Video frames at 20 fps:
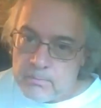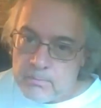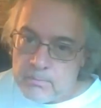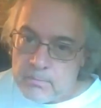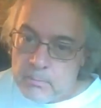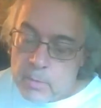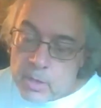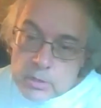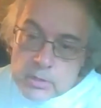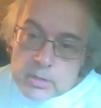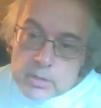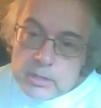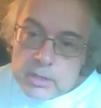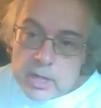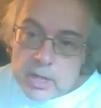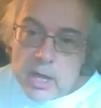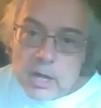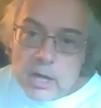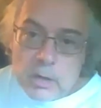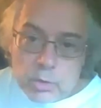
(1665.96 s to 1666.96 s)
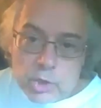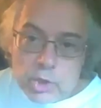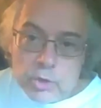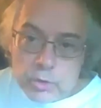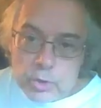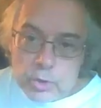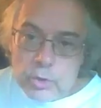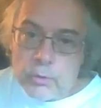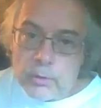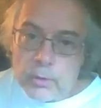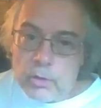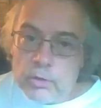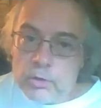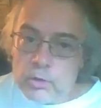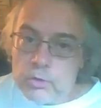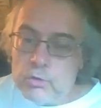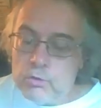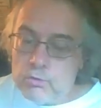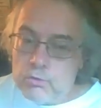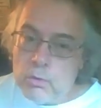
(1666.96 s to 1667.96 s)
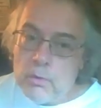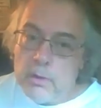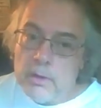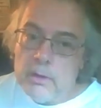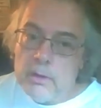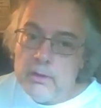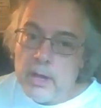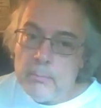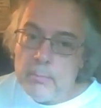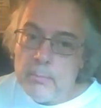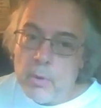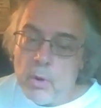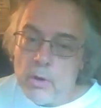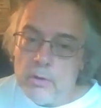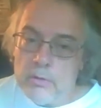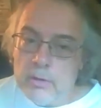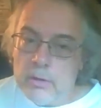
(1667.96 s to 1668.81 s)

Yeah. Because that's, that's kind of what you're doing. You're destroying that part.